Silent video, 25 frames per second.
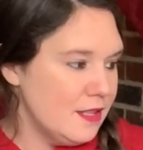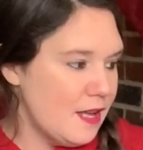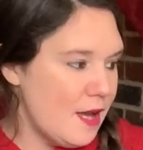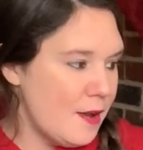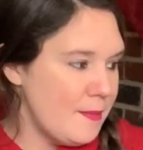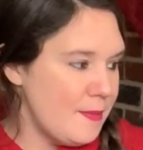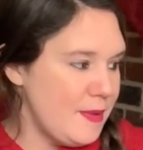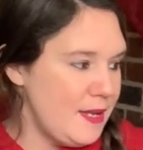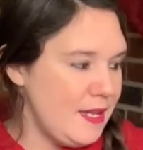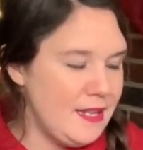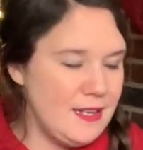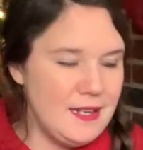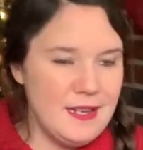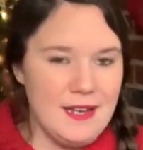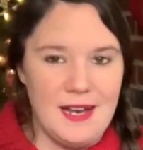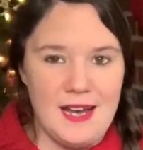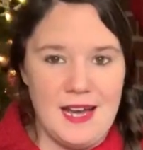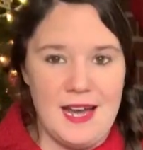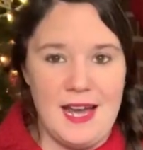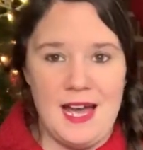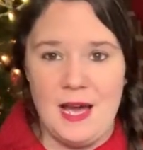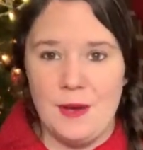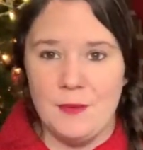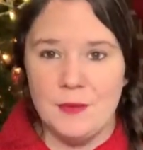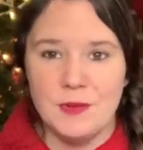I mean,
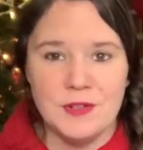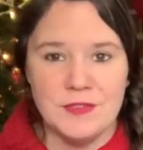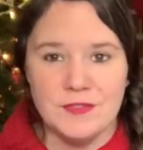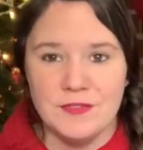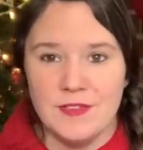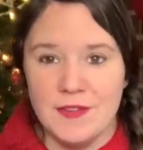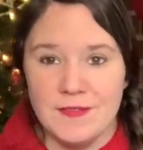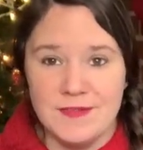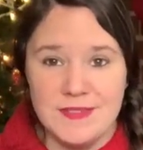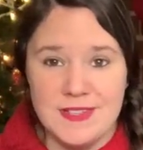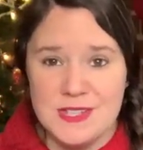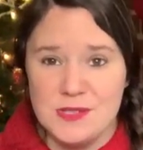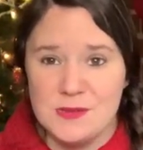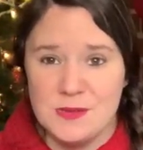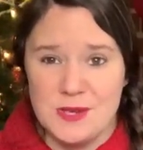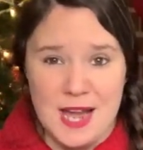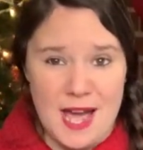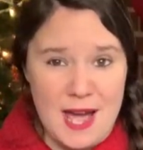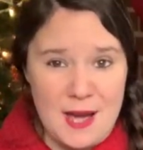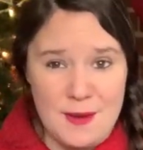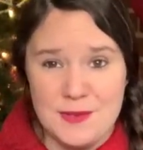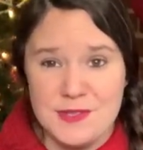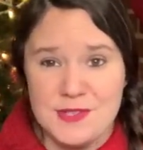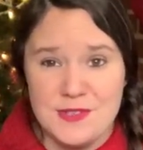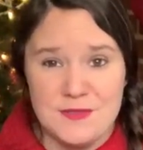I would have loved these when
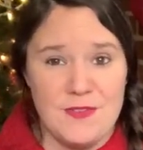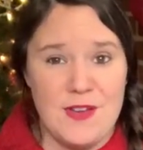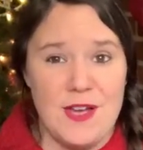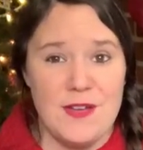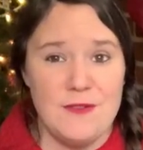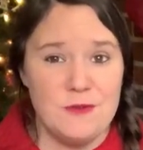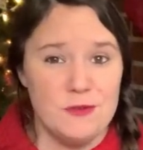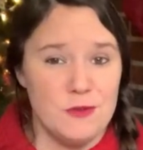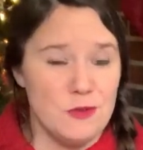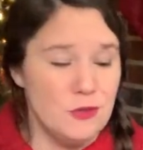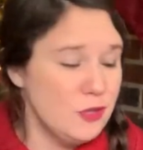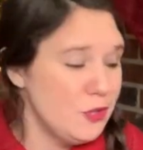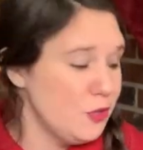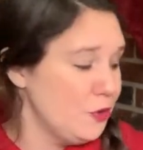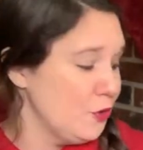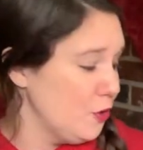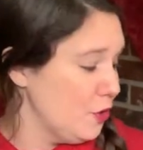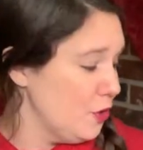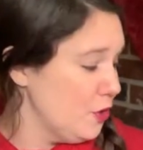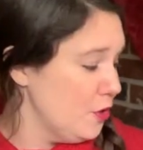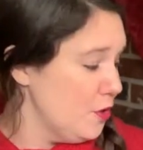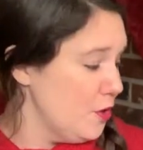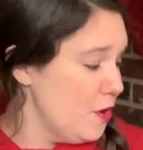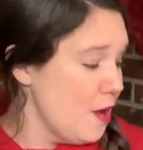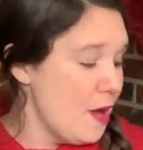I was a 5-year-old little
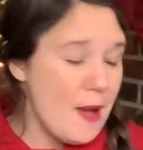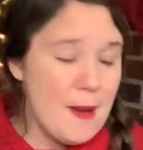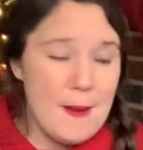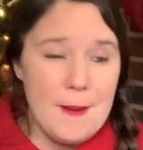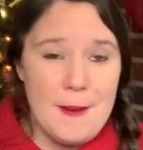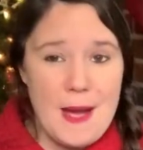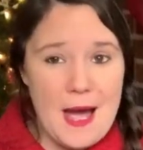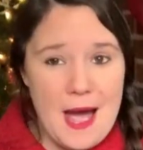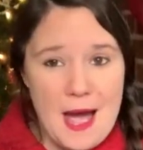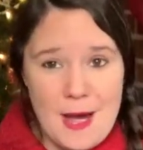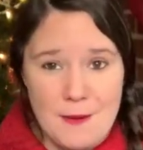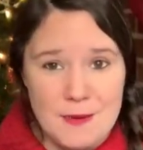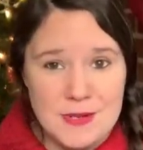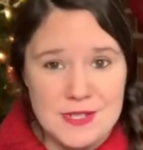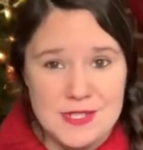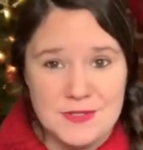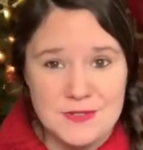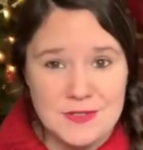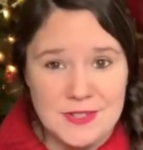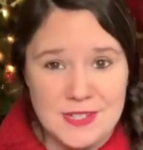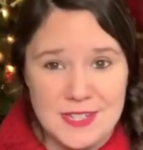girl. I wasn't